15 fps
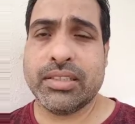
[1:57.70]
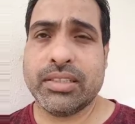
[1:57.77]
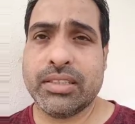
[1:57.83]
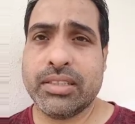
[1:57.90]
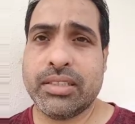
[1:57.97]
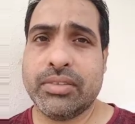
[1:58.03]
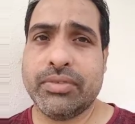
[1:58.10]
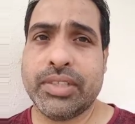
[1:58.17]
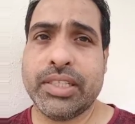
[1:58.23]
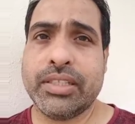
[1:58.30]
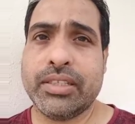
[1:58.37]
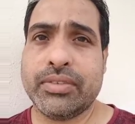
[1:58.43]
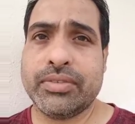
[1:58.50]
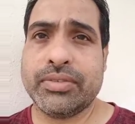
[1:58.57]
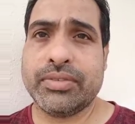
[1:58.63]
the way
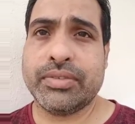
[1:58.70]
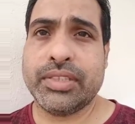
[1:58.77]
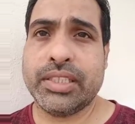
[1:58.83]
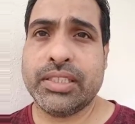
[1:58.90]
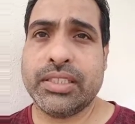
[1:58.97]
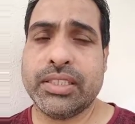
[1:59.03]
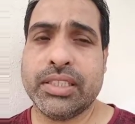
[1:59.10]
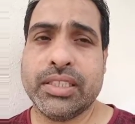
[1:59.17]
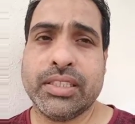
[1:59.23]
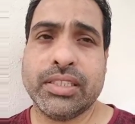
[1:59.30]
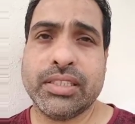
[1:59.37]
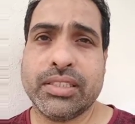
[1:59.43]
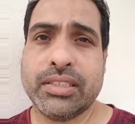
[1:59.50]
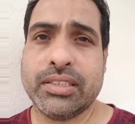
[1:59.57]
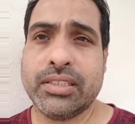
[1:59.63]
of teaching,
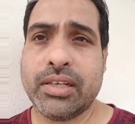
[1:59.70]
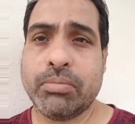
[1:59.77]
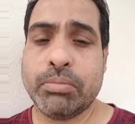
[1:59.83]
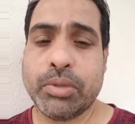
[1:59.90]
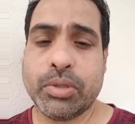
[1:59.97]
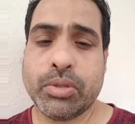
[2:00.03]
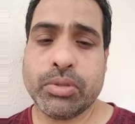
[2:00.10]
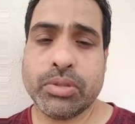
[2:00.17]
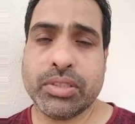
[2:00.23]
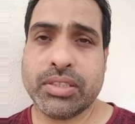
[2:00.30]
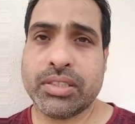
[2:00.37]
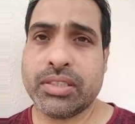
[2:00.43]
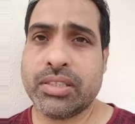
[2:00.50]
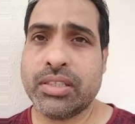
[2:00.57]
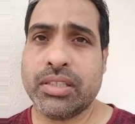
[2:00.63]
the approach,
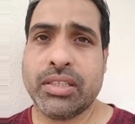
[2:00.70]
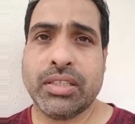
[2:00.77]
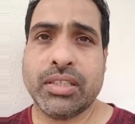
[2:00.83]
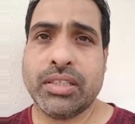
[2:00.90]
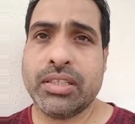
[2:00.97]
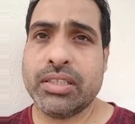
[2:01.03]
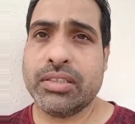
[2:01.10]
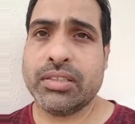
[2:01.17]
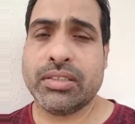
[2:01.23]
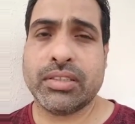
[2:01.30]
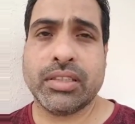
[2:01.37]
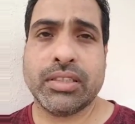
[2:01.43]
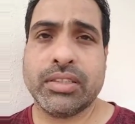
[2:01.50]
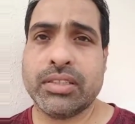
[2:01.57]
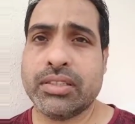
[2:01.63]

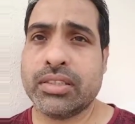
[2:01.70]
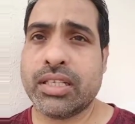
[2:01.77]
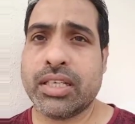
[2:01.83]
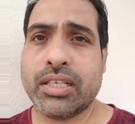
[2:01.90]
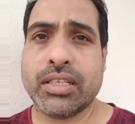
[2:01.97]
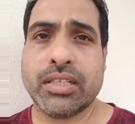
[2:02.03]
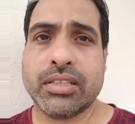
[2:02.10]
it is like